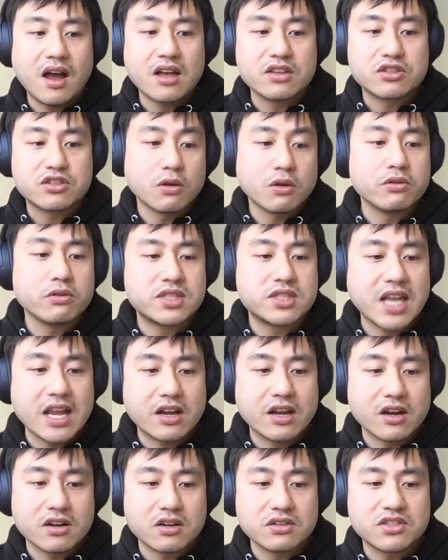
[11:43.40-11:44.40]
solo
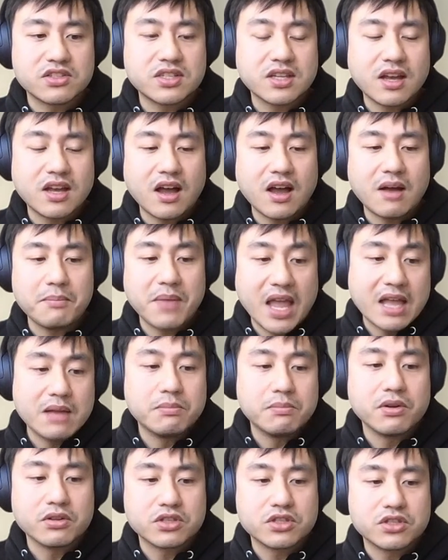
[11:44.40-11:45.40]
stakers
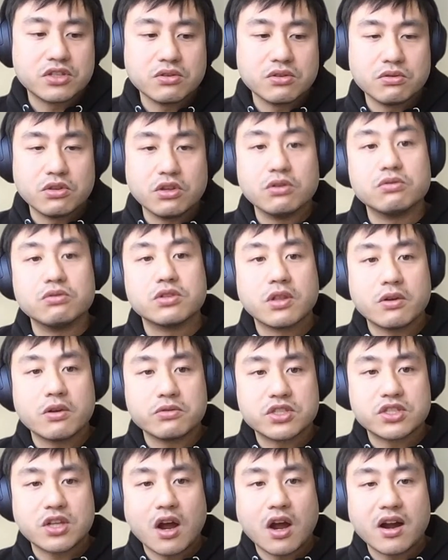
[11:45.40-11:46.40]
able to use
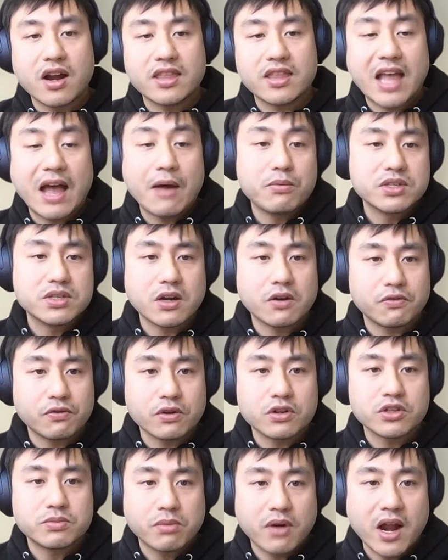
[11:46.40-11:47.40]
Lodestar, and that was our
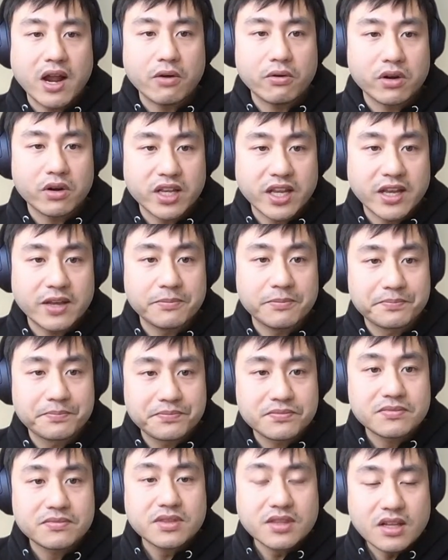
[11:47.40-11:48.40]
first priority.
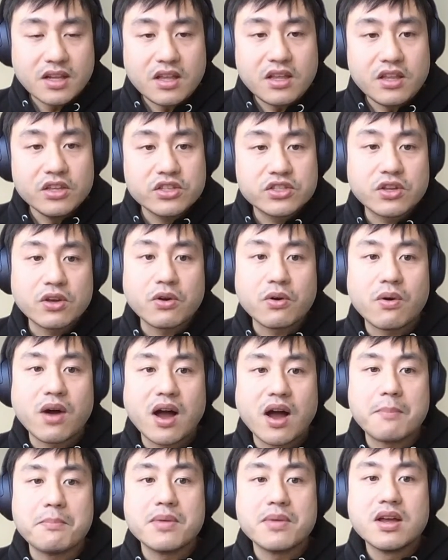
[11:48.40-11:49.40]

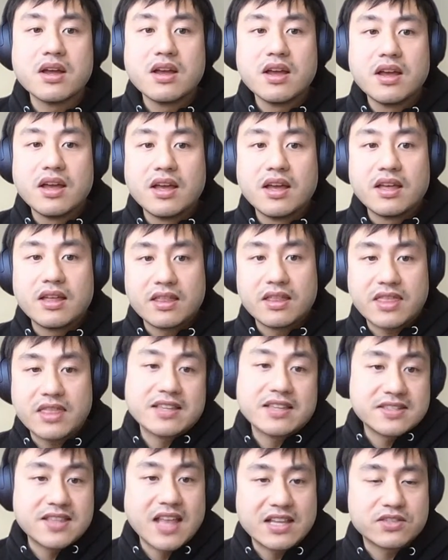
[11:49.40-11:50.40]
So
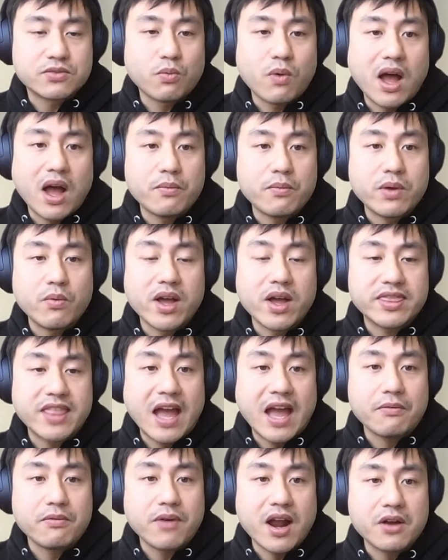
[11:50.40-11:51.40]
that's why we went
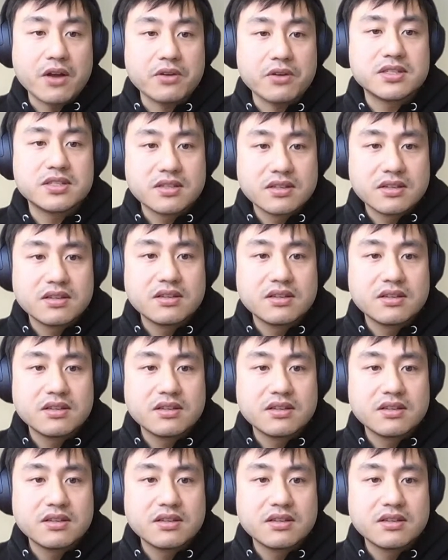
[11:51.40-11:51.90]
that route.